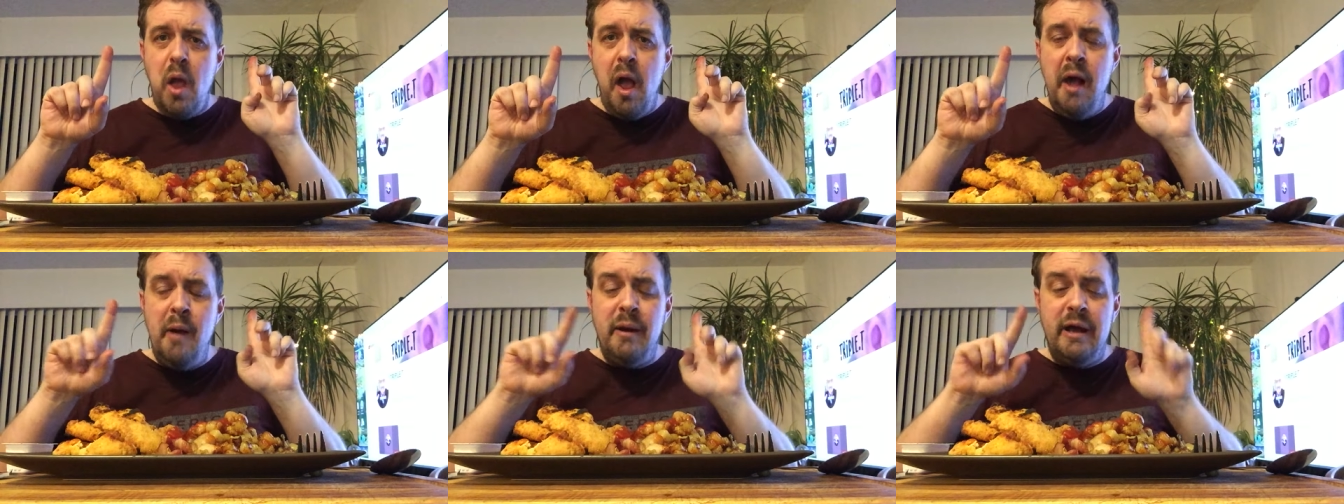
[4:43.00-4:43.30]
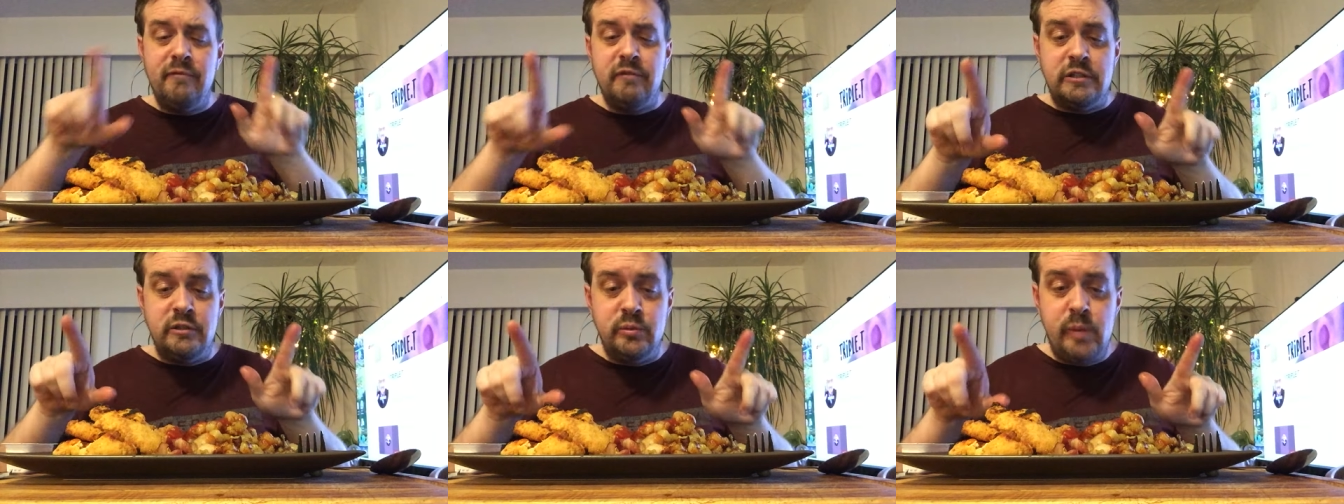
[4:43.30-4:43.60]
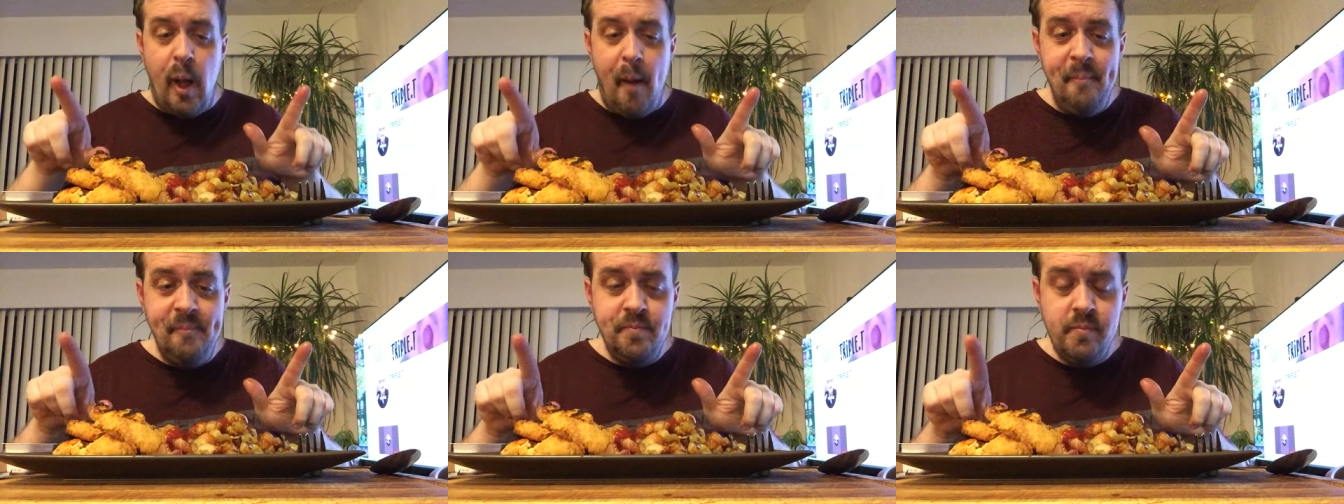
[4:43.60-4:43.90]
However,
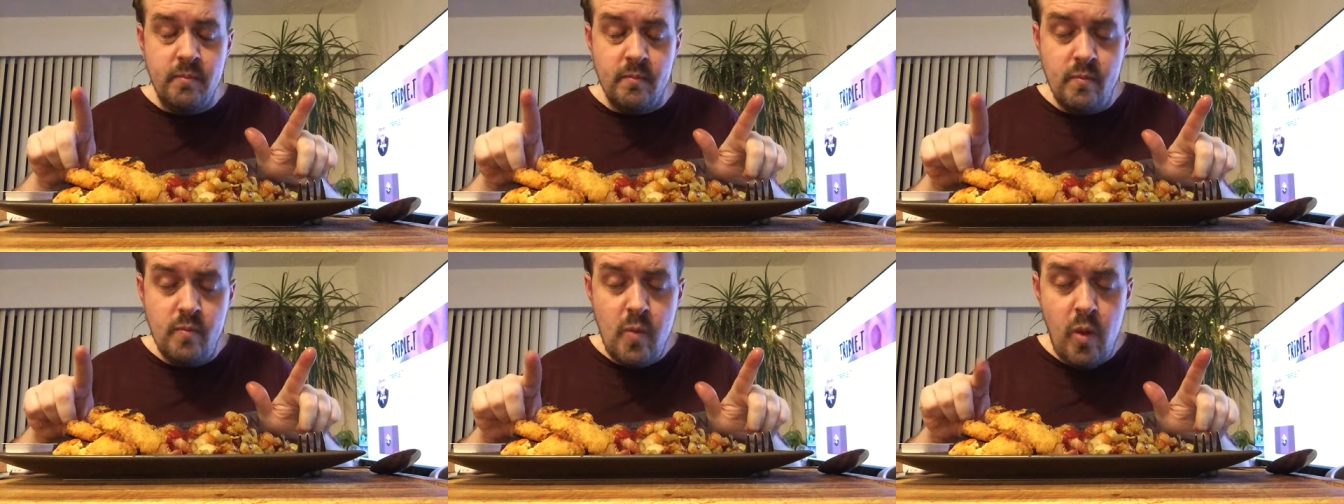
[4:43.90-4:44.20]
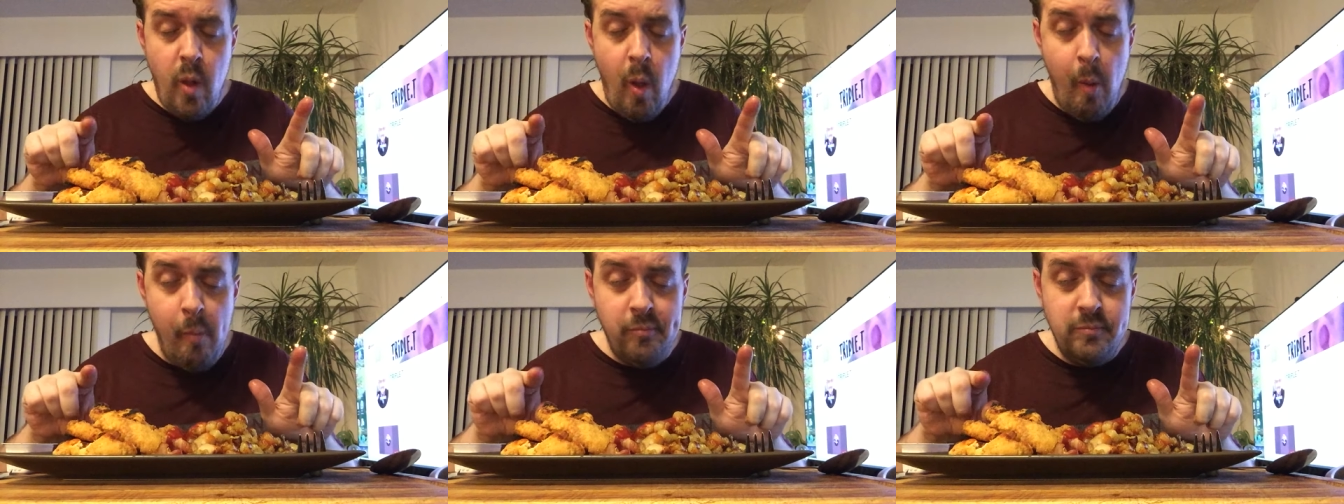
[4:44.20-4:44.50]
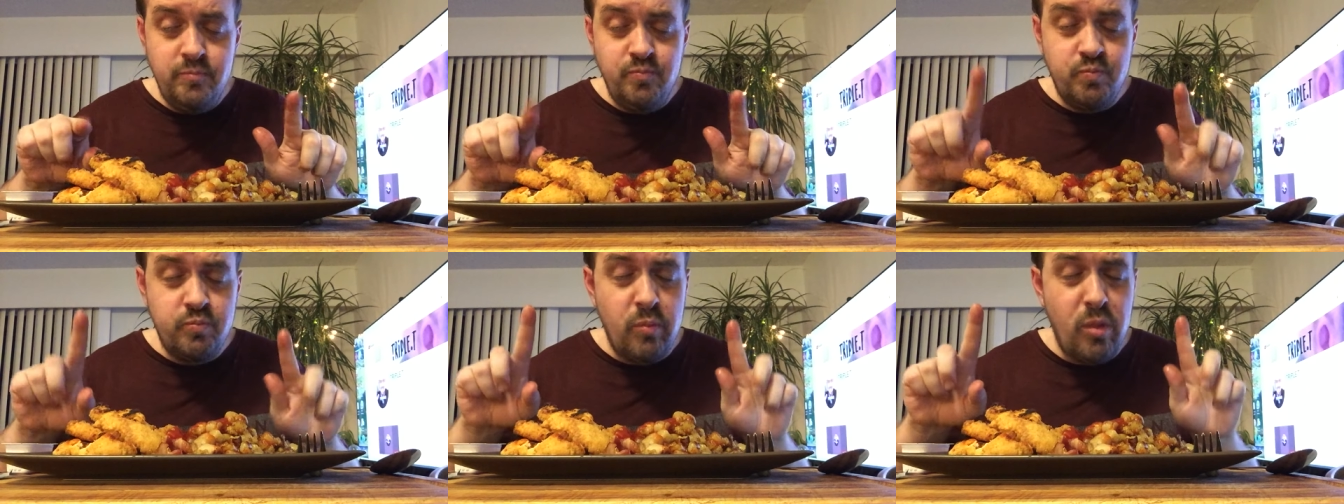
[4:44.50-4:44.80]

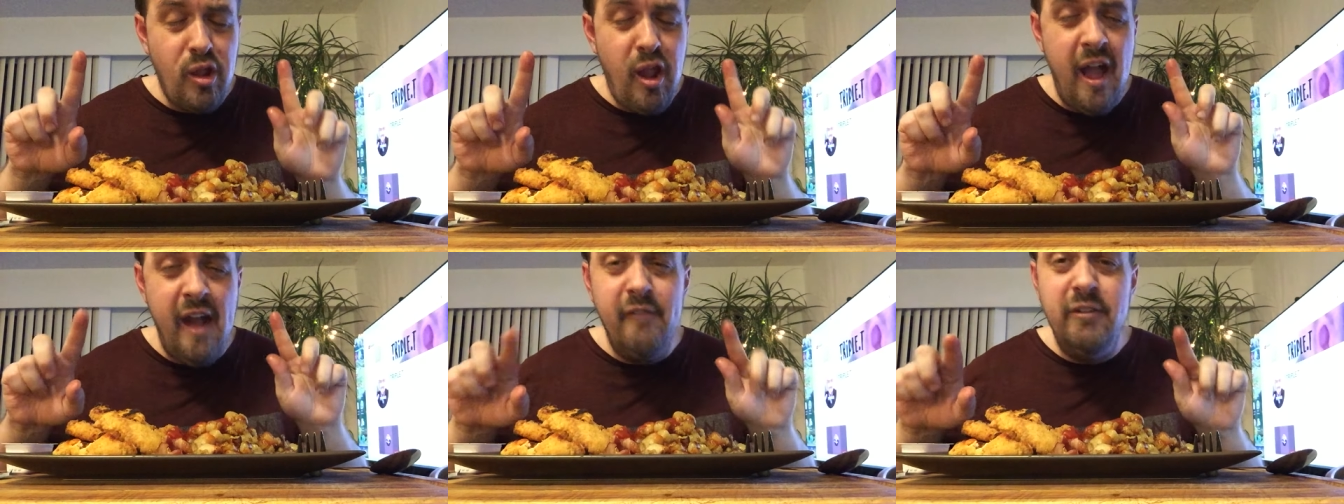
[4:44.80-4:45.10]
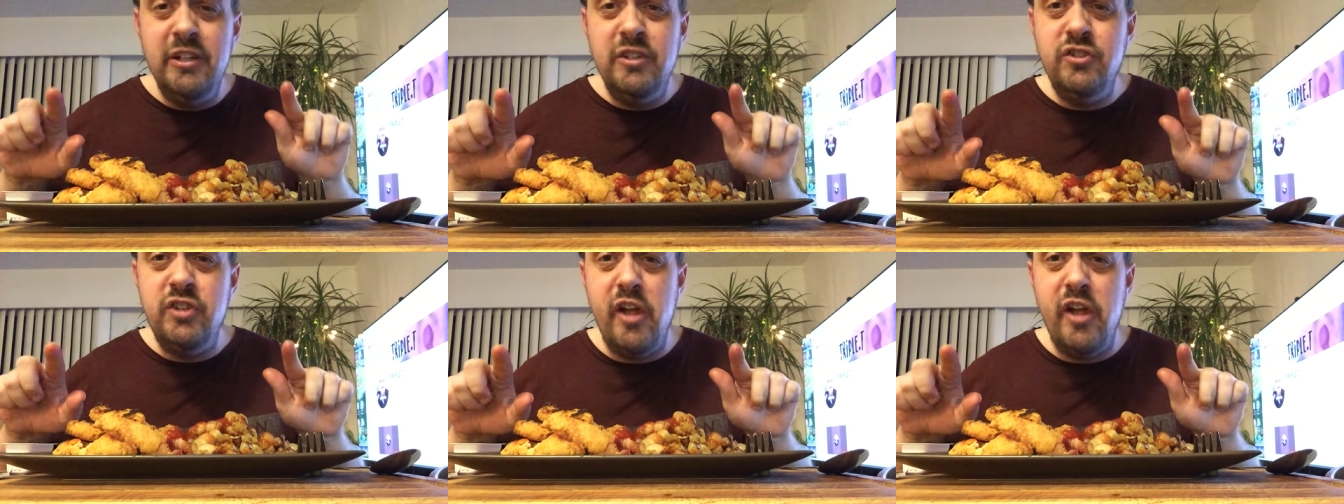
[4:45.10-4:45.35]
having